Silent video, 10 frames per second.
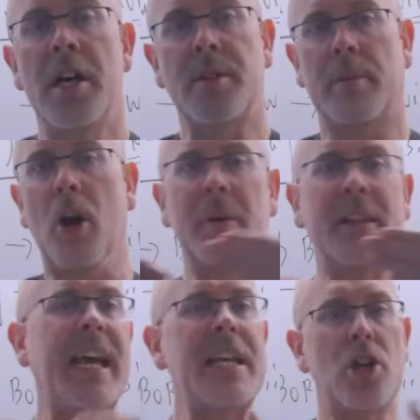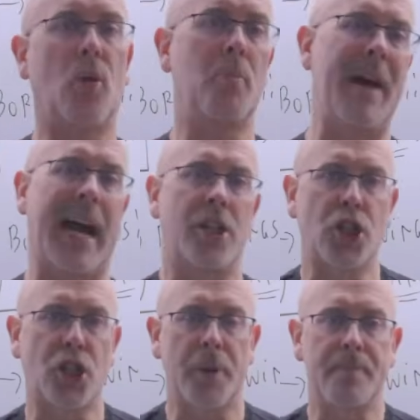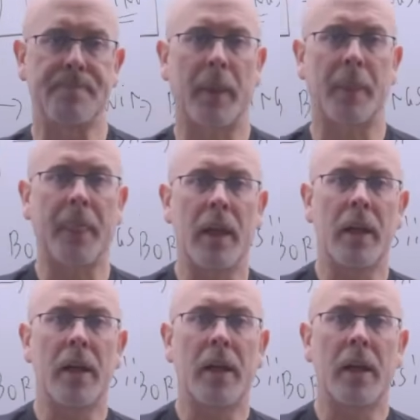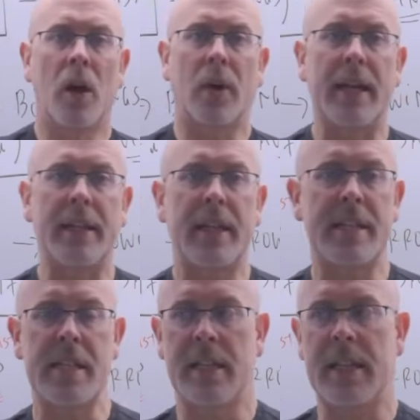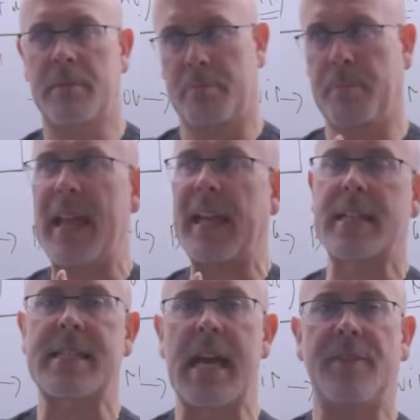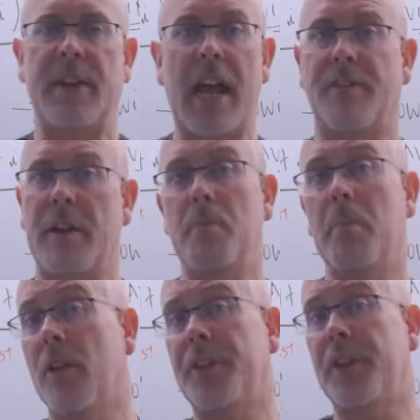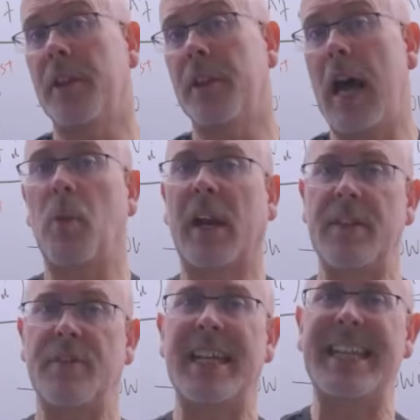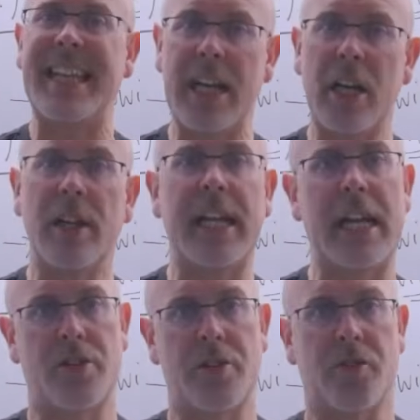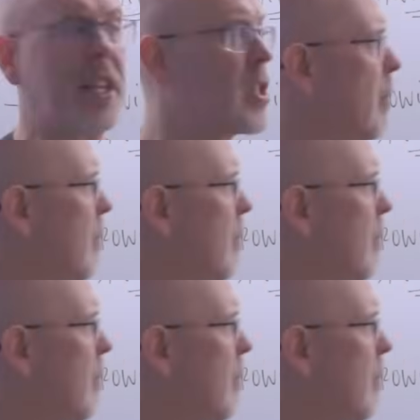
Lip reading: So at the moment they don't match. Okay, that Blake is saving every month and we're given a yearly interest rate.